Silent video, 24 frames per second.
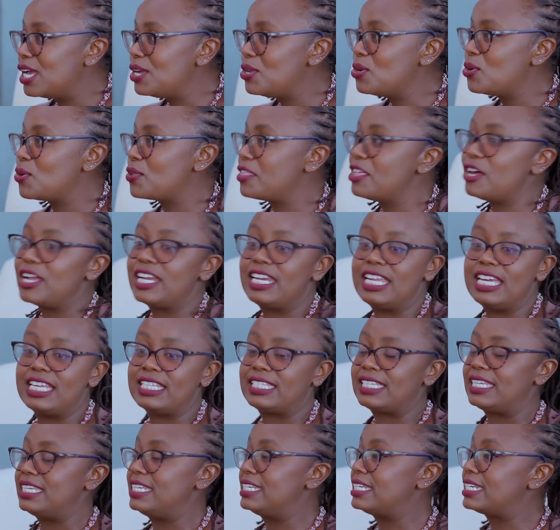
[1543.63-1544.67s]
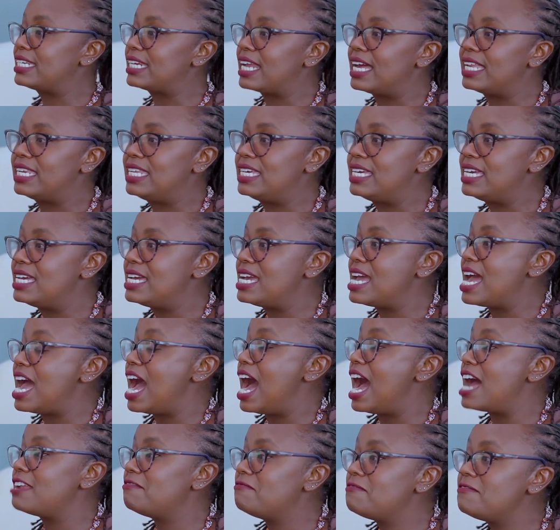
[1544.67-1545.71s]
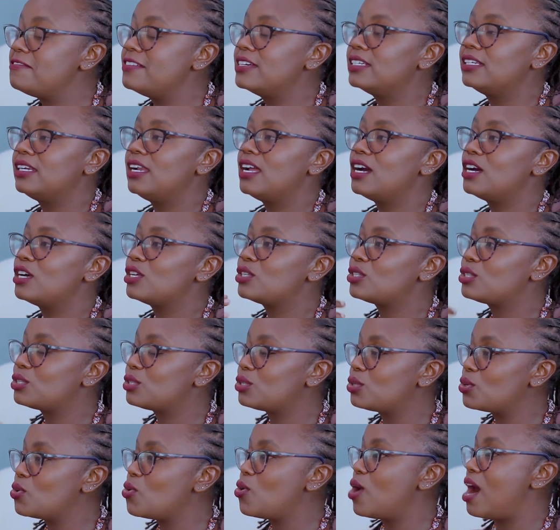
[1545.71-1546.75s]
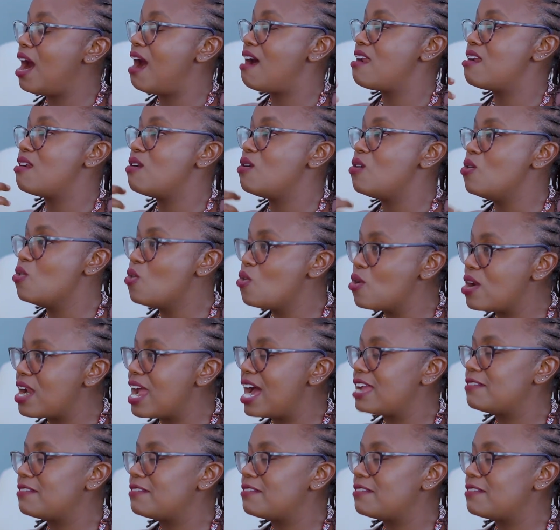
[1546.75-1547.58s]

You know, there are days literally I'd feel so alone.